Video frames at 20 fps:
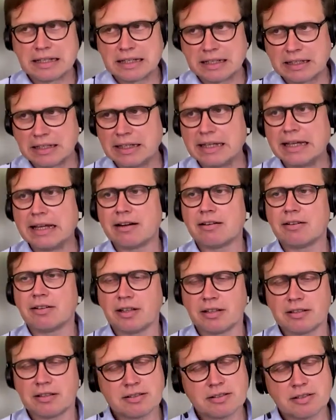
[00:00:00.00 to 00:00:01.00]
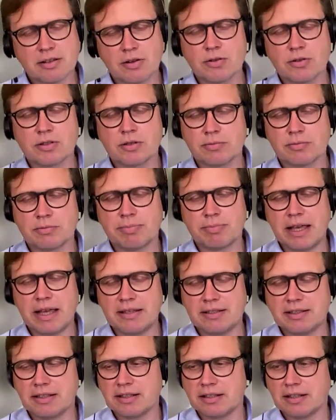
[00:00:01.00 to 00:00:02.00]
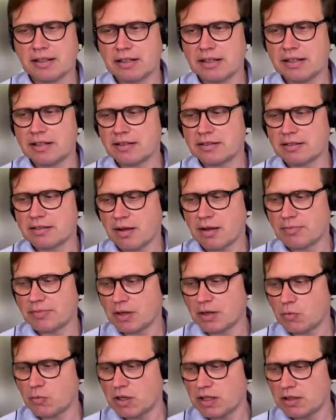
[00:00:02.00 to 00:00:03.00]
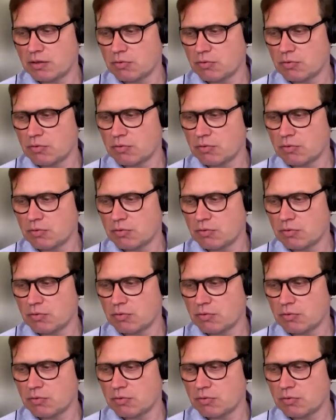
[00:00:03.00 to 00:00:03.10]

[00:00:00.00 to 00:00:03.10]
clear, and that it's also basically something